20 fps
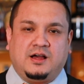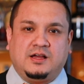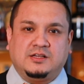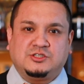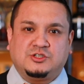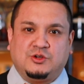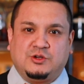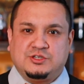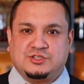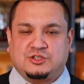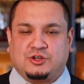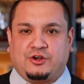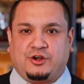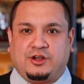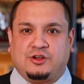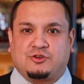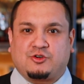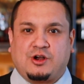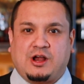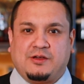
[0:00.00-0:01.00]
So I
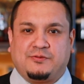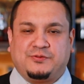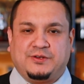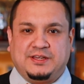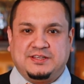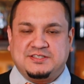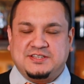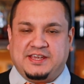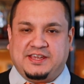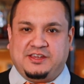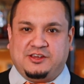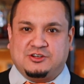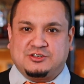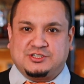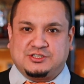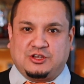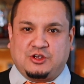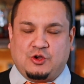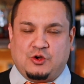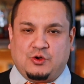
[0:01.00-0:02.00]
started craft 18
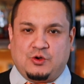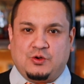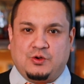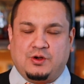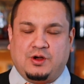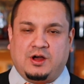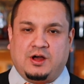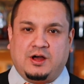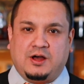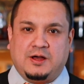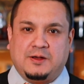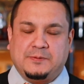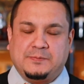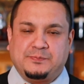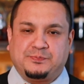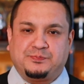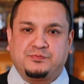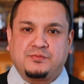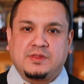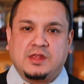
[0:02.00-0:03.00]
years ago
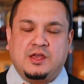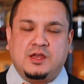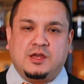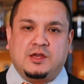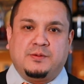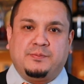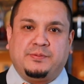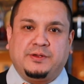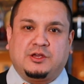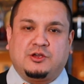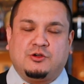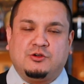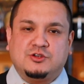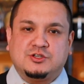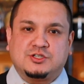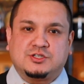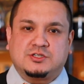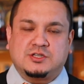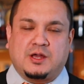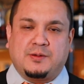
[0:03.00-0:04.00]

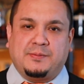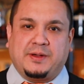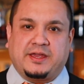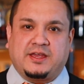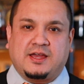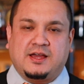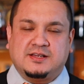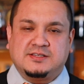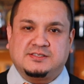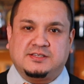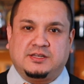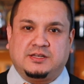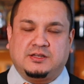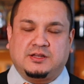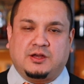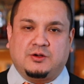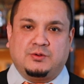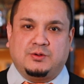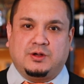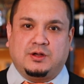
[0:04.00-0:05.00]
because my cousin,
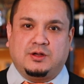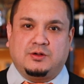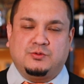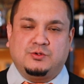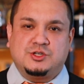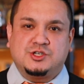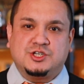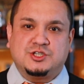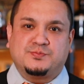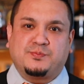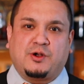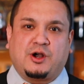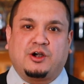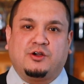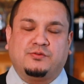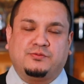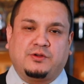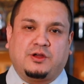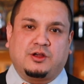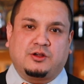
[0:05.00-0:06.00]
which is part
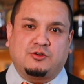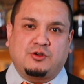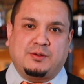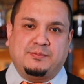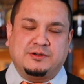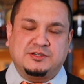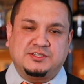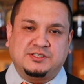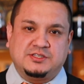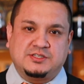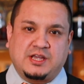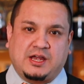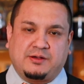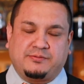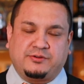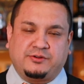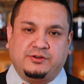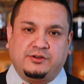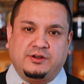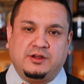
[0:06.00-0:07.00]
of Gramercy
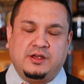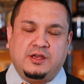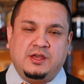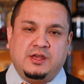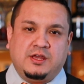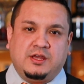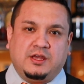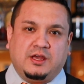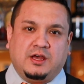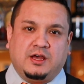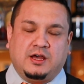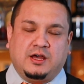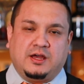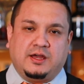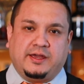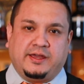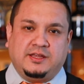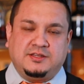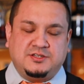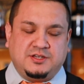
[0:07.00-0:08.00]
Tavern,
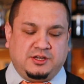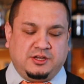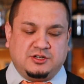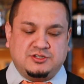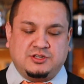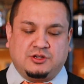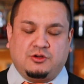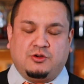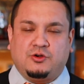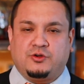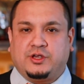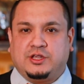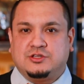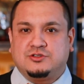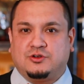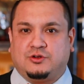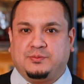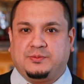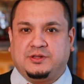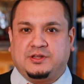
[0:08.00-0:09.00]
18 years ago, he
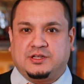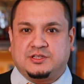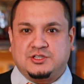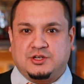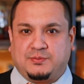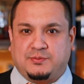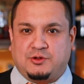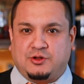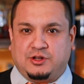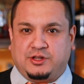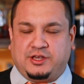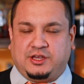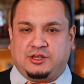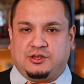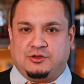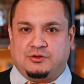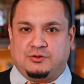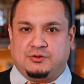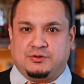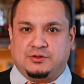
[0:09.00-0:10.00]
told me that Tom
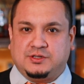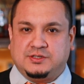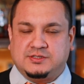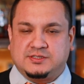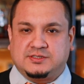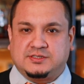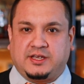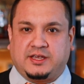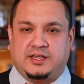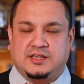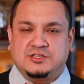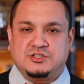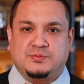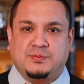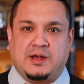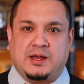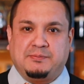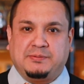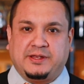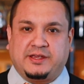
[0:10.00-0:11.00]
Colicchio is taking
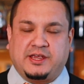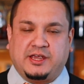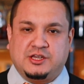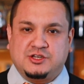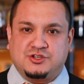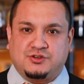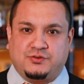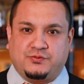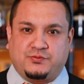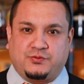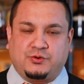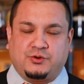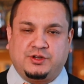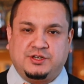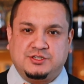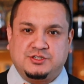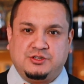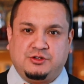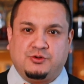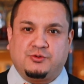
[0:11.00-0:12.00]
some application for
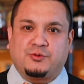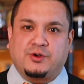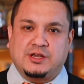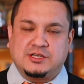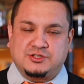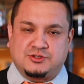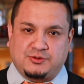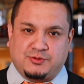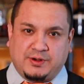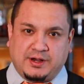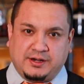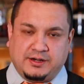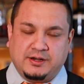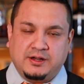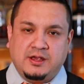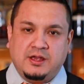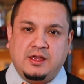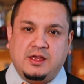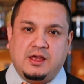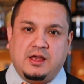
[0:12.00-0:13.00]
his new
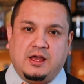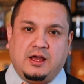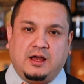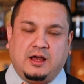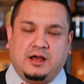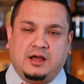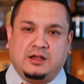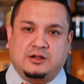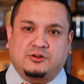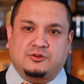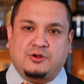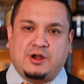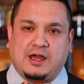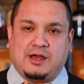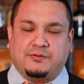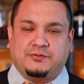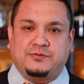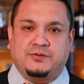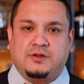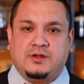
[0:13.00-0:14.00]
restaurant,
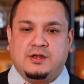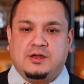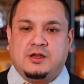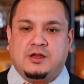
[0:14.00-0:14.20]
craft.